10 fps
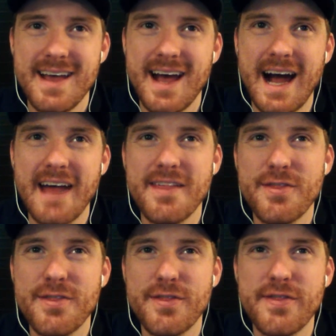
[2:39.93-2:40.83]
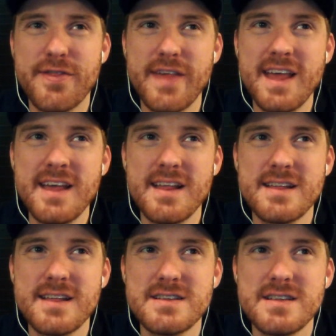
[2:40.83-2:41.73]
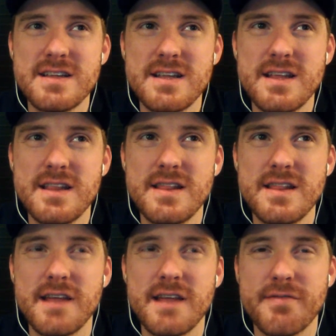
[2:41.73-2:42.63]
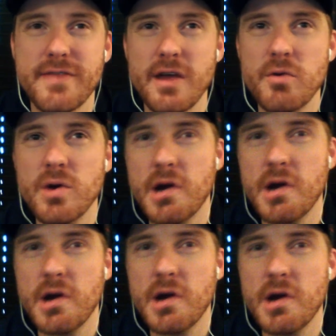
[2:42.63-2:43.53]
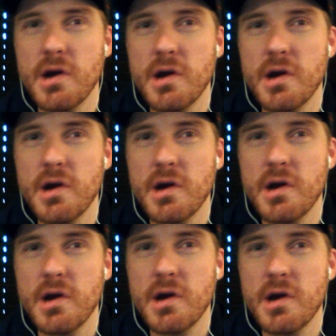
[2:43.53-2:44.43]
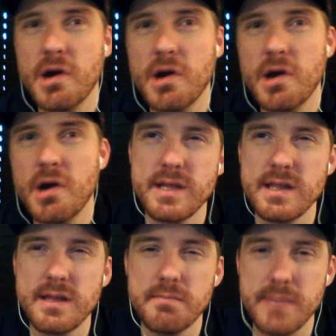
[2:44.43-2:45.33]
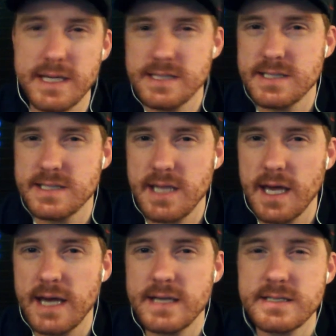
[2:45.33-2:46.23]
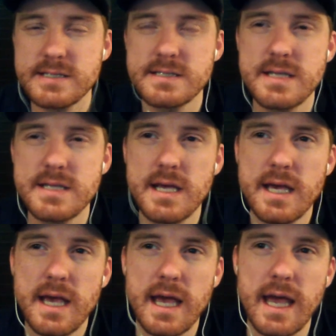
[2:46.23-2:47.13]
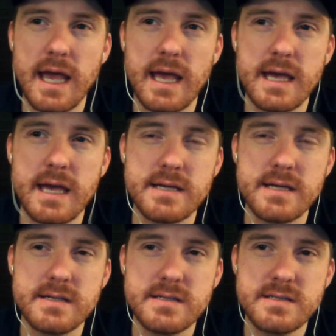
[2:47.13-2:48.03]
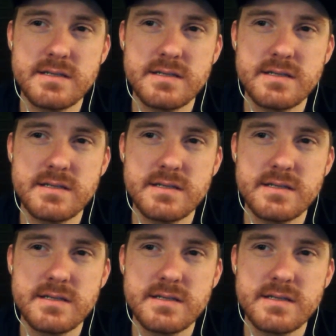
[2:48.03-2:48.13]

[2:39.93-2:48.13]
I think that if there were a blend between the BCS and